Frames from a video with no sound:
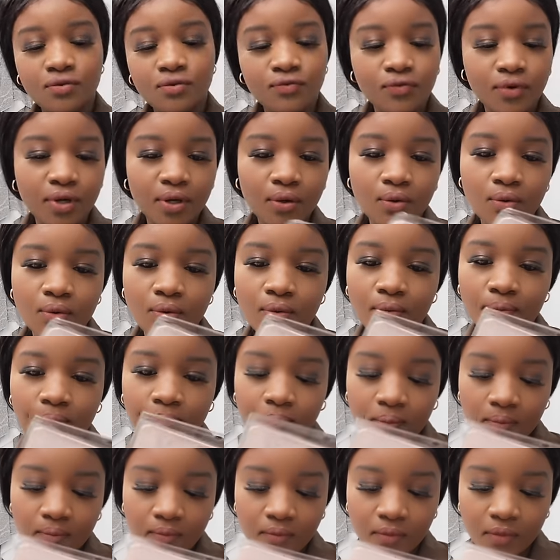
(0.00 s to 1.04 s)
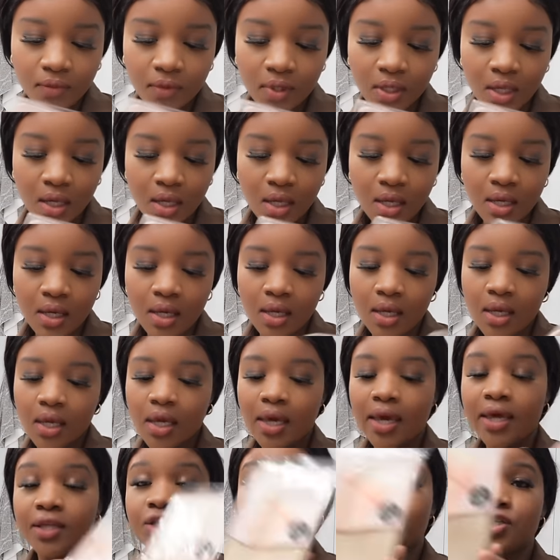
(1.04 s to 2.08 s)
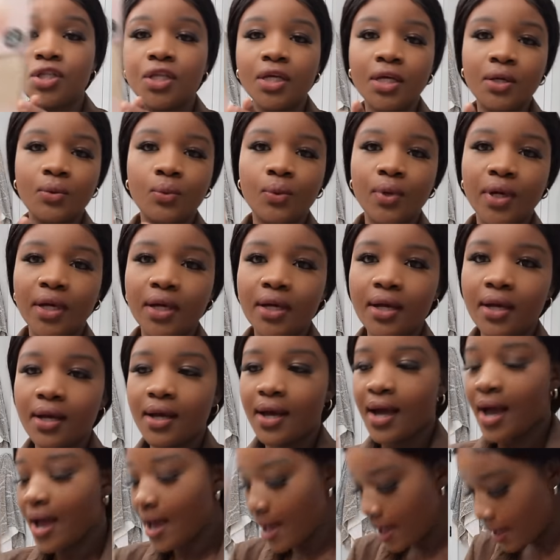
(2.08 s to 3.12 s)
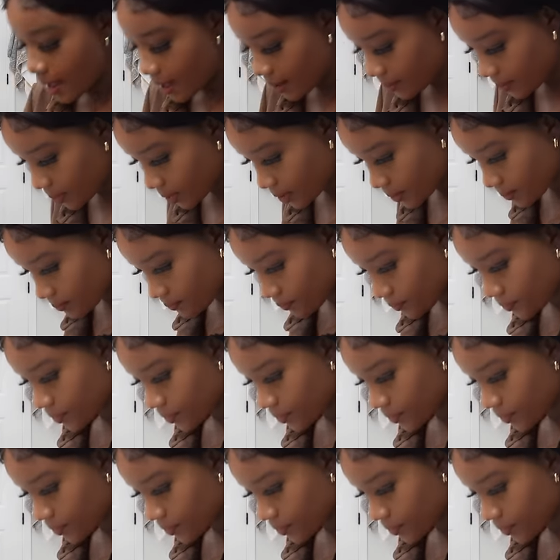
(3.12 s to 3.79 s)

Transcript: you wear on HD wig cap.